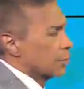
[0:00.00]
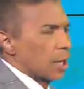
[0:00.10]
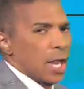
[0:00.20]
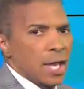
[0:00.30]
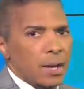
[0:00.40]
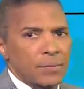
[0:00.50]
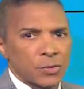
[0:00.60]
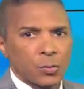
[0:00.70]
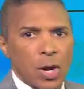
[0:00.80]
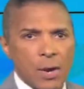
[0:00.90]
going to head up
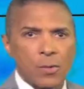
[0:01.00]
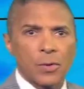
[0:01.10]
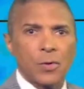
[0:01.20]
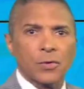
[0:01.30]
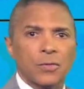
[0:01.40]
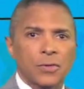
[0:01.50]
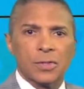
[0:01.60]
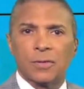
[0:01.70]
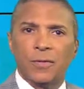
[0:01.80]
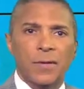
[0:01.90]
this way with those
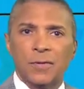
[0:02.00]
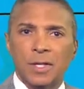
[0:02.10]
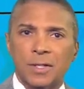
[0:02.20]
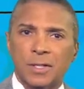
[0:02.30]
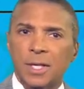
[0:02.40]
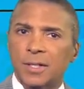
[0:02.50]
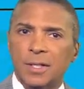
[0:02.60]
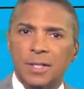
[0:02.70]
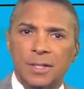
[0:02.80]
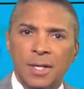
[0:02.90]
50s,
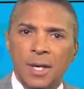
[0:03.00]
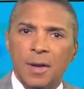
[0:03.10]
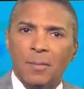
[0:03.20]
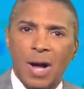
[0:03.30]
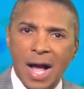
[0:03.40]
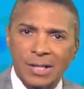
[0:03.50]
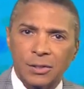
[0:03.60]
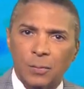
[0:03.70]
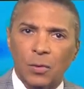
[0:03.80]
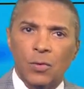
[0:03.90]
60s
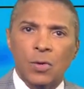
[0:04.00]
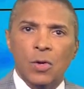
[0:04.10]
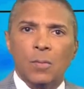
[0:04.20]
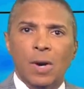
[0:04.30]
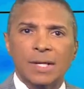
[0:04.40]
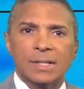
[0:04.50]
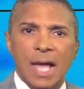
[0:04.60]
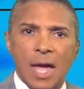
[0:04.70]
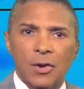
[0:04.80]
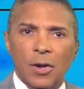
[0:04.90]
possible by
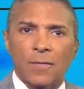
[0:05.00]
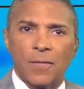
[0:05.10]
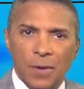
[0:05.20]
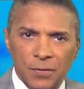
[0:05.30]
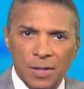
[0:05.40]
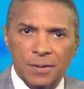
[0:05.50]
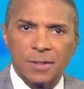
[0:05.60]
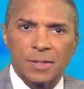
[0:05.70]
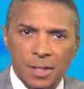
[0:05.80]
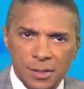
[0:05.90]
Saturday. 50s
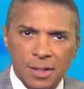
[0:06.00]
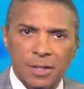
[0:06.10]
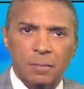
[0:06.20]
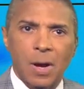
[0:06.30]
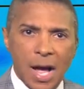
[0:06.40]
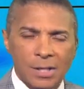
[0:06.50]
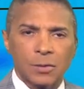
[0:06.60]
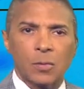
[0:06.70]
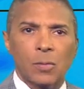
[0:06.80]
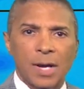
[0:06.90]
and 60s
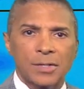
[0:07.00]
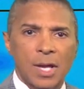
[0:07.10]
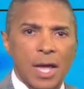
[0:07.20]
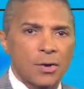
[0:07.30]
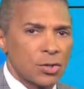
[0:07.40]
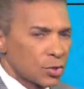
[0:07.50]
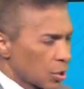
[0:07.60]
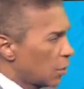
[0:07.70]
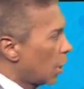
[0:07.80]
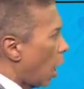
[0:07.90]
possible by Saturday. You
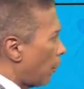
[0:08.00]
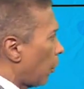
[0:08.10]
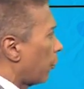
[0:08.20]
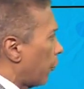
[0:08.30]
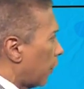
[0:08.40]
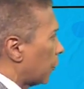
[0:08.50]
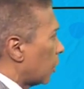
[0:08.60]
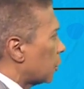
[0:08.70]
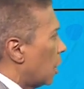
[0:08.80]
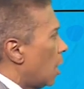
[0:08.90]
see the upper
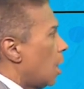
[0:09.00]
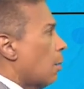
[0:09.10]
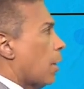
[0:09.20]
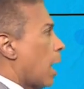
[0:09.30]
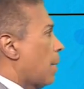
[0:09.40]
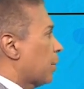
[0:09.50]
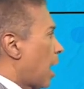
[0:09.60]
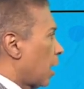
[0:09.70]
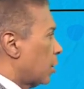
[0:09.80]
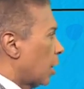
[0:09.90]
50s, but I'm
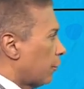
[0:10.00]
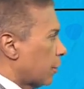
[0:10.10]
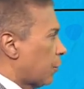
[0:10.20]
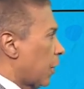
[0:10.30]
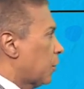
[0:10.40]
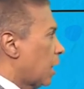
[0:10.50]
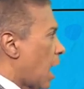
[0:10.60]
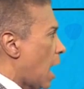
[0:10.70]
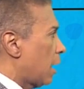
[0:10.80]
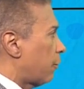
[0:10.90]
telling you, if it's
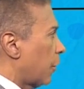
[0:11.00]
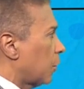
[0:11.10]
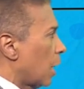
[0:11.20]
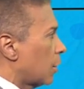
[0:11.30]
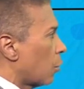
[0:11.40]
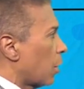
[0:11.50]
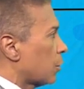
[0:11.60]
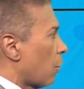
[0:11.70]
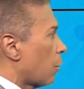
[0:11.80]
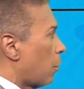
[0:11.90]
59, 58
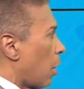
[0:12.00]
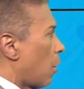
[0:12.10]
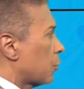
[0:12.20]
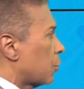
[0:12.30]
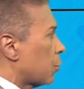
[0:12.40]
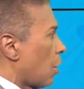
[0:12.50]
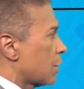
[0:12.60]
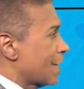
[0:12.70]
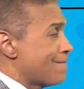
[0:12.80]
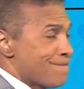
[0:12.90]
degrees over the boroughs in
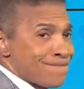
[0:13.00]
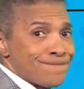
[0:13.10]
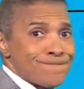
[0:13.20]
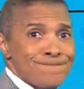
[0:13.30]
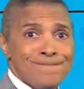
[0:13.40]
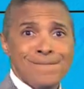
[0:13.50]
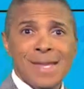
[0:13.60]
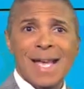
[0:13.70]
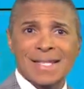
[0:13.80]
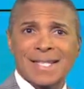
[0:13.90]
Jersey, that's